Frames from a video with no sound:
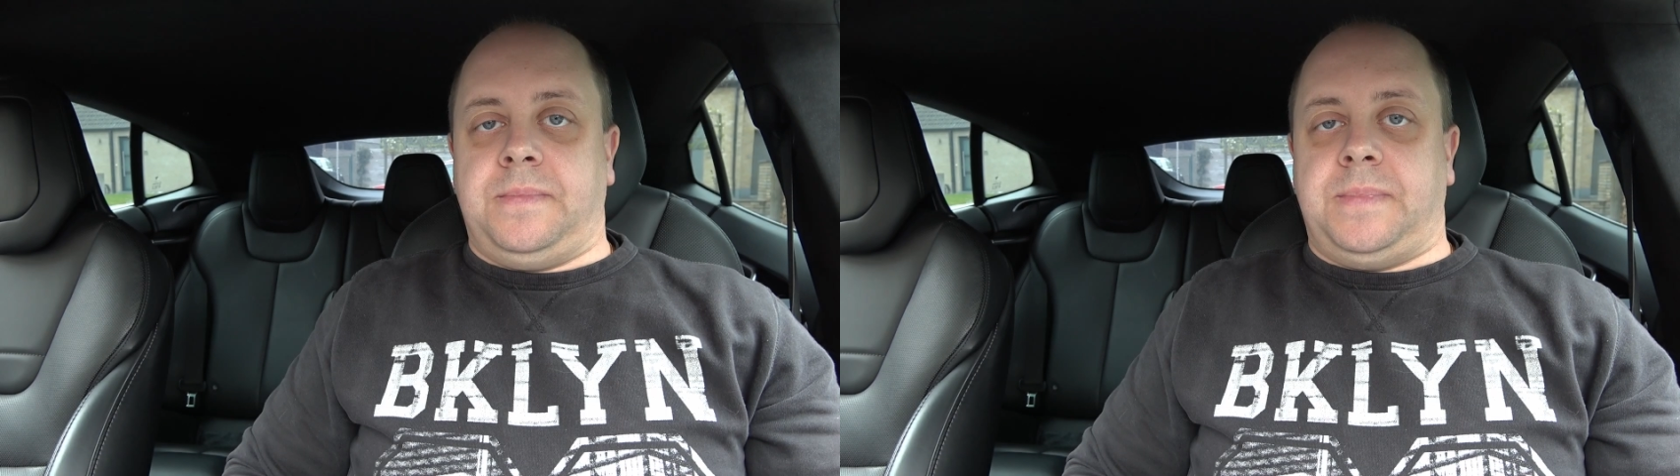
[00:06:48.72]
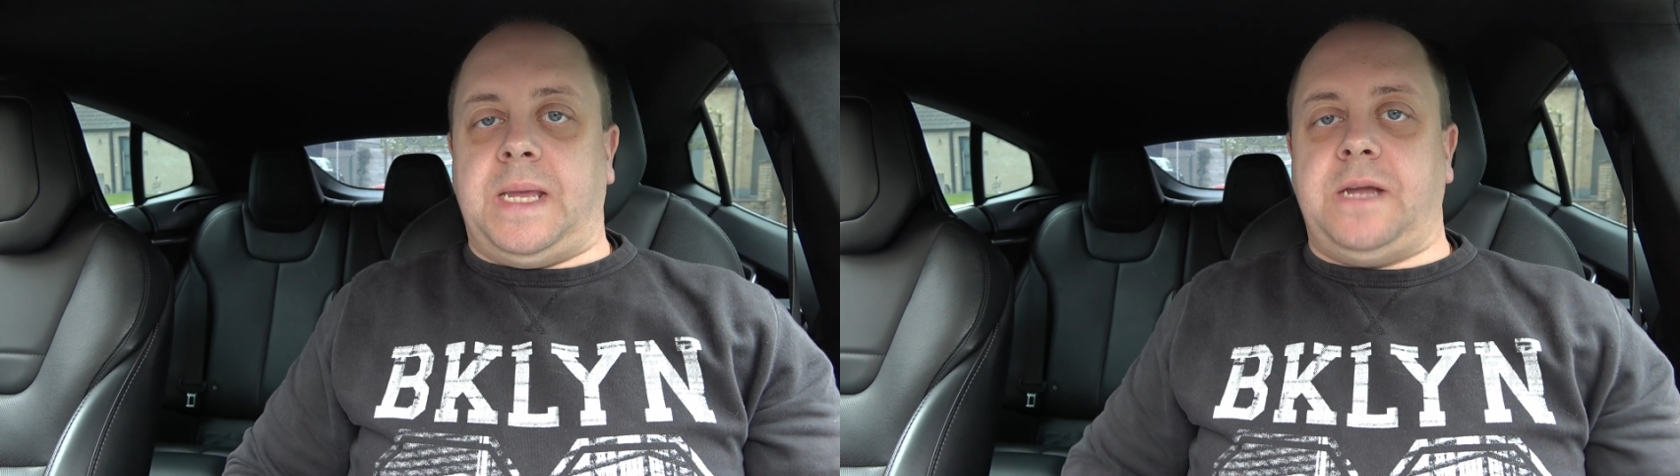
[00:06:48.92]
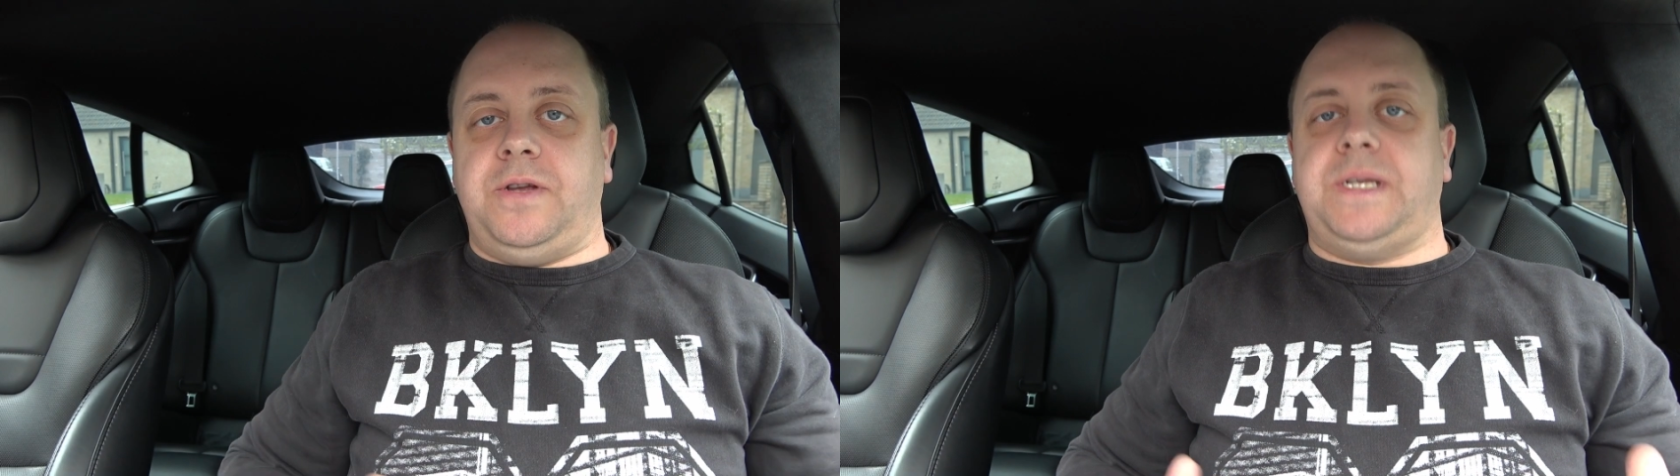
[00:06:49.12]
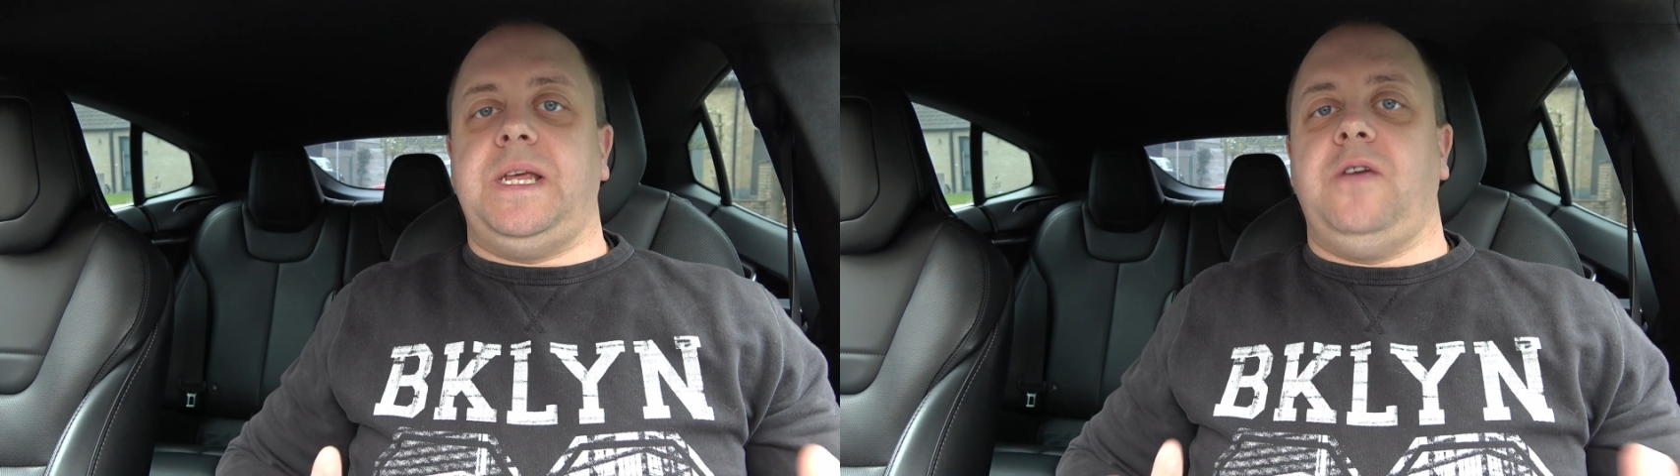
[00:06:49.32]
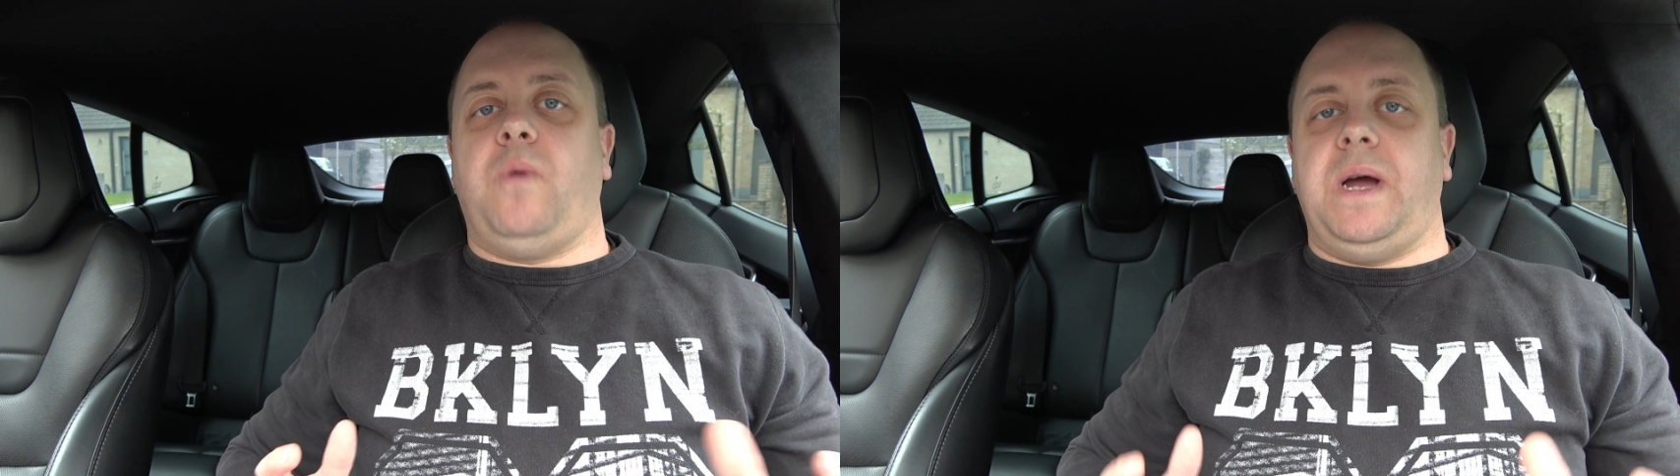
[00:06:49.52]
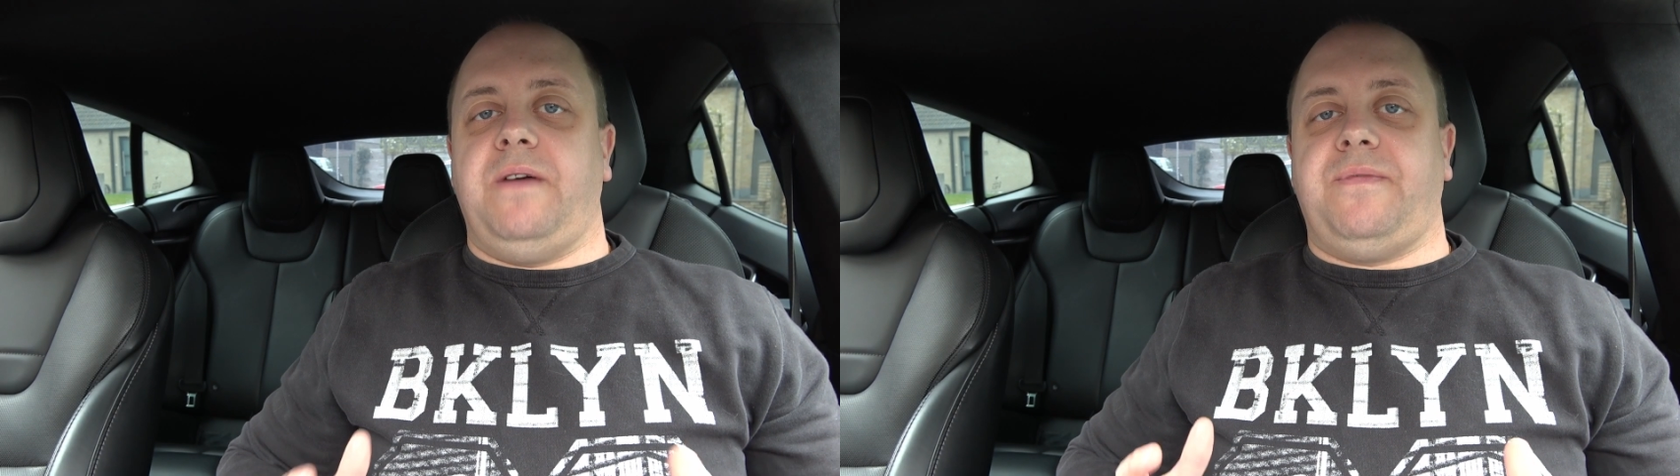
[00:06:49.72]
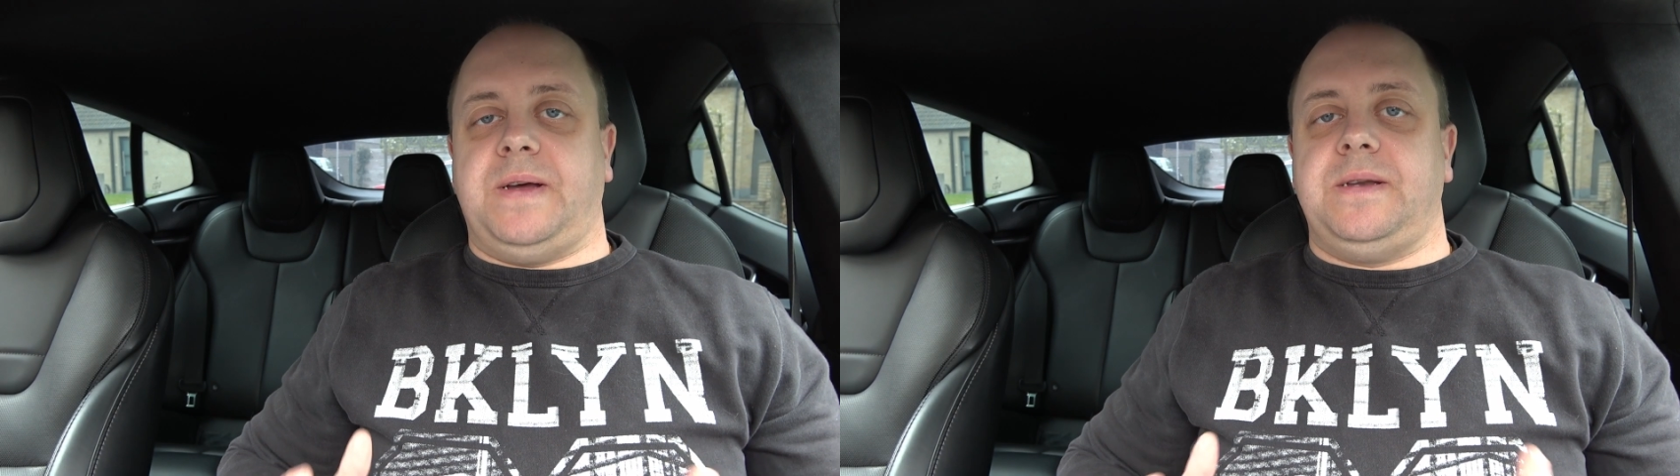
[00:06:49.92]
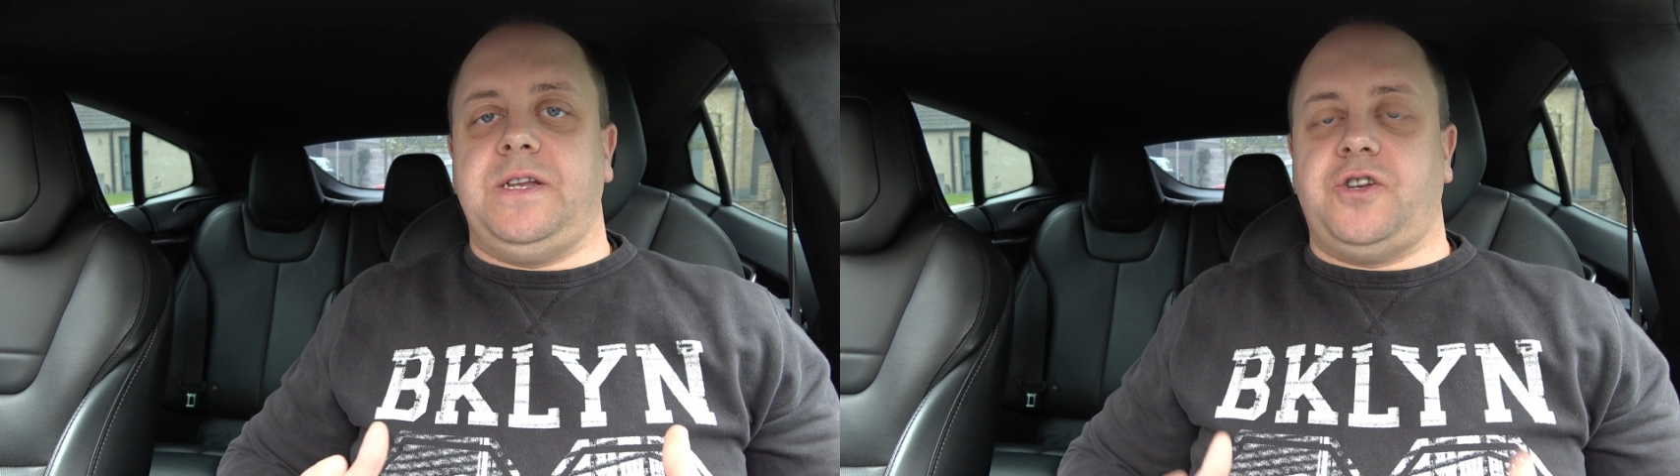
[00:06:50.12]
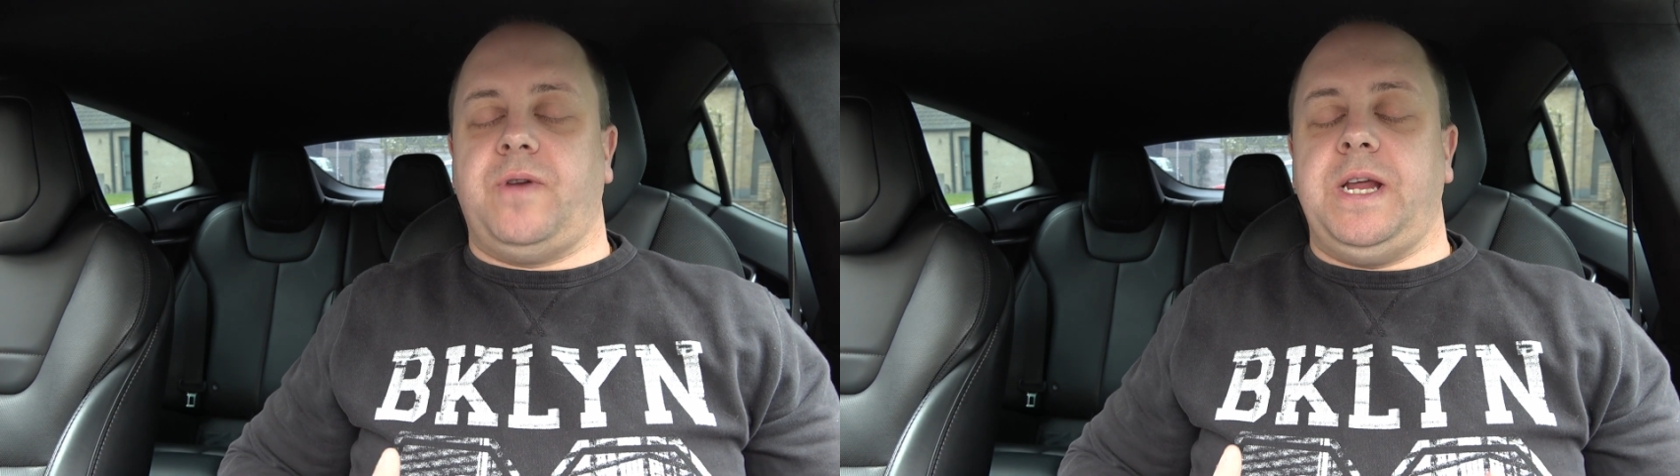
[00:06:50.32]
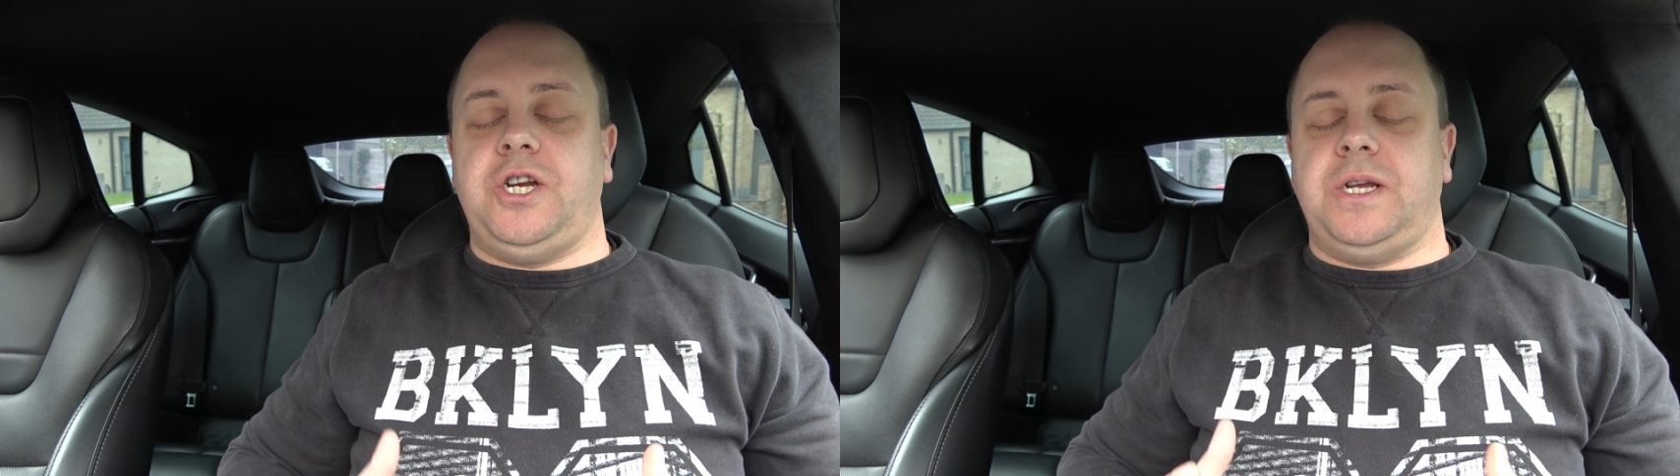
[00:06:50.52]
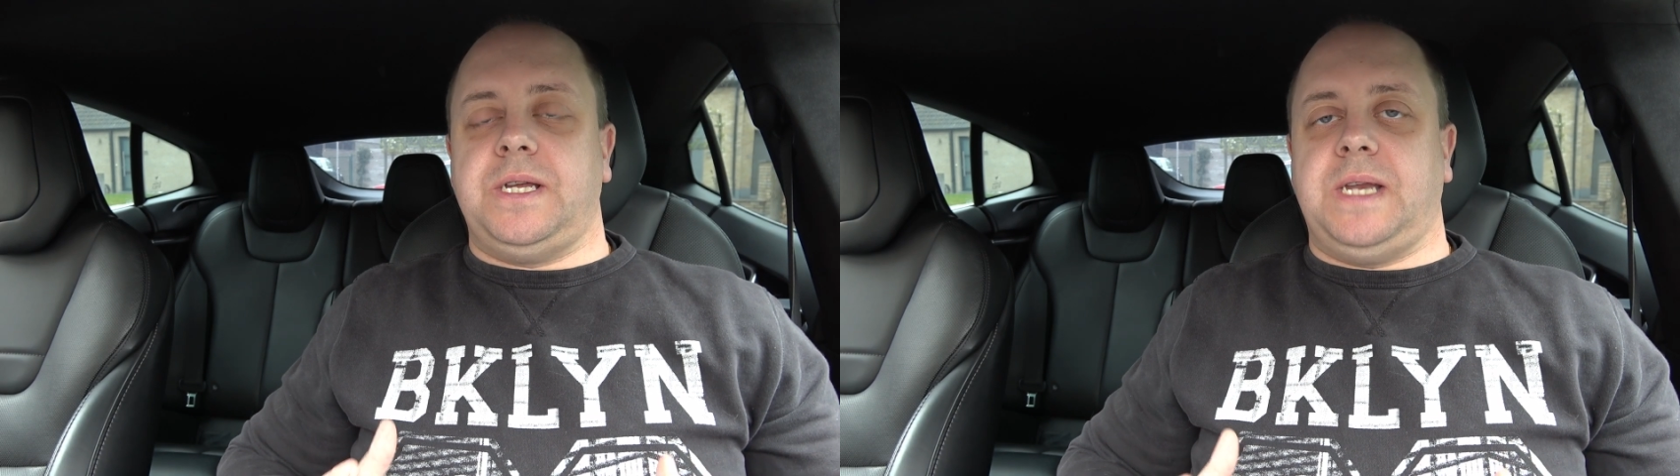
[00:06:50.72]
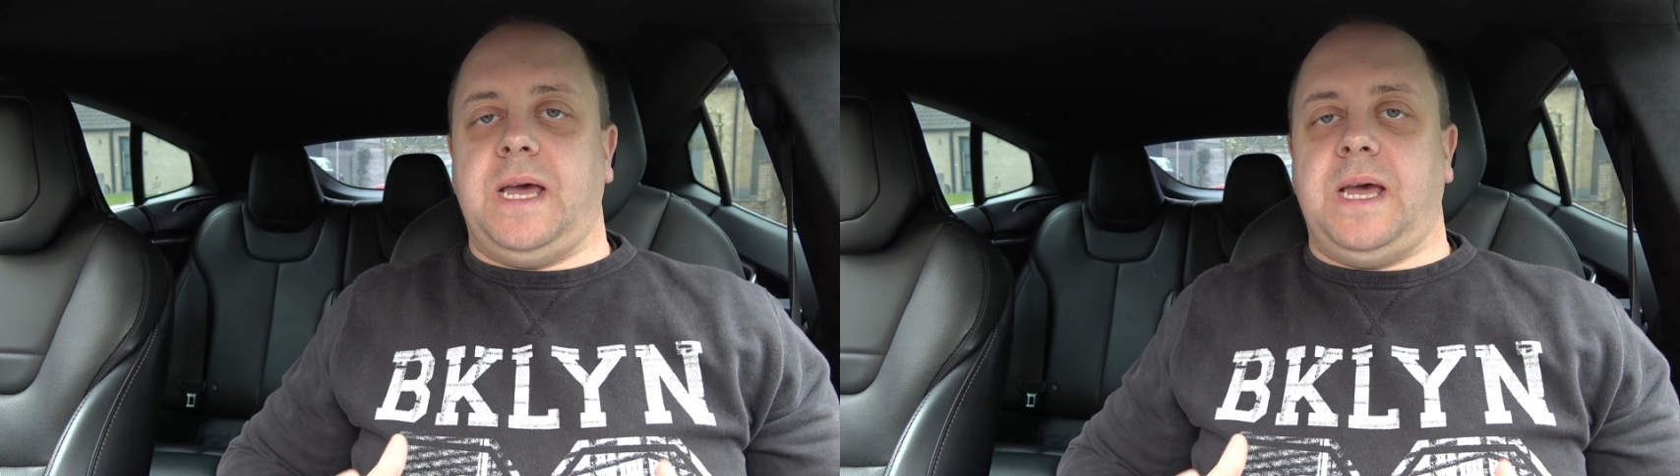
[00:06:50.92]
Now, you see why I found this strange is